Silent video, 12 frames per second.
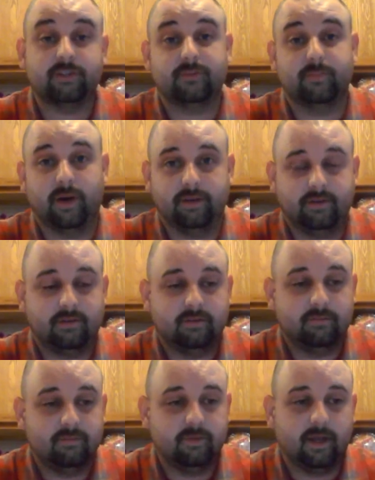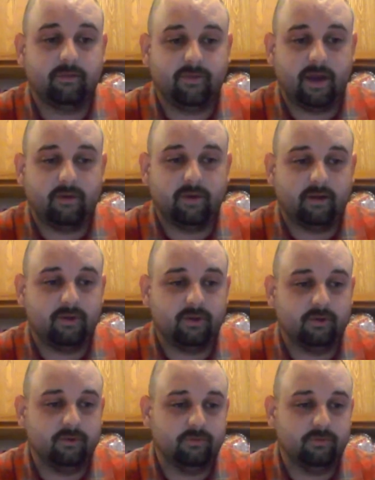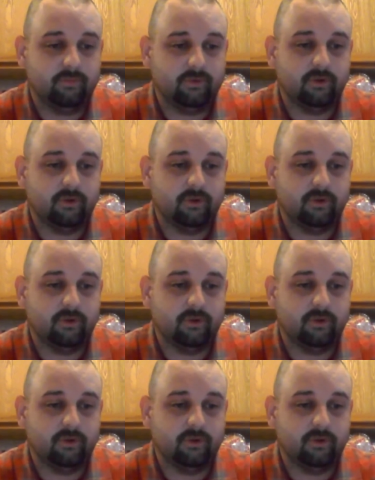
mites that I found out too.